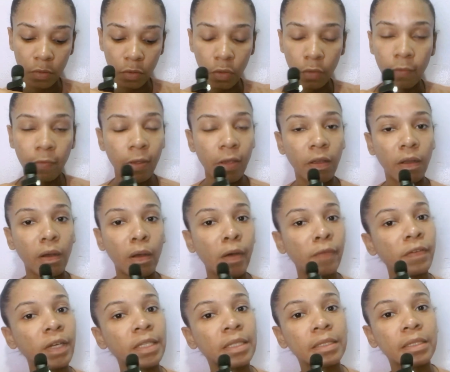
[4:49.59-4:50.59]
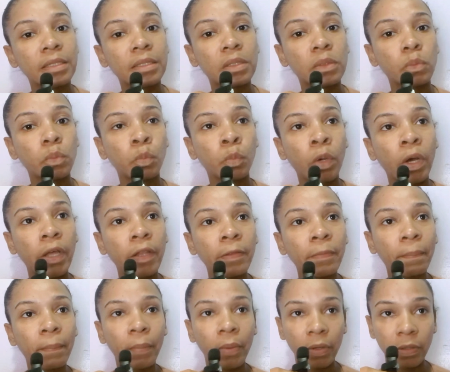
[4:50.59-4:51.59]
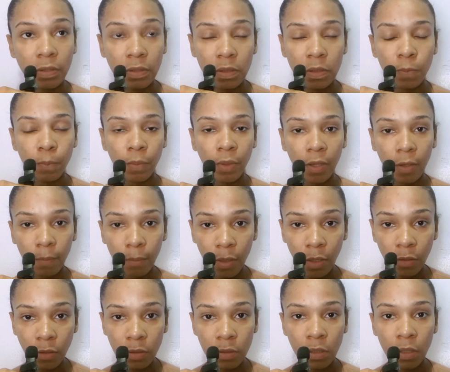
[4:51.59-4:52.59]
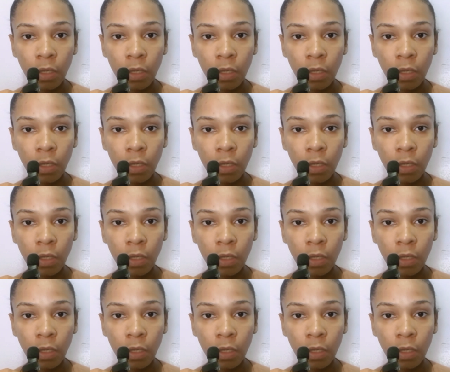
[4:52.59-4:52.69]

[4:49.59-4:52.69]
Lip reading: you take off at least 1 month's payment,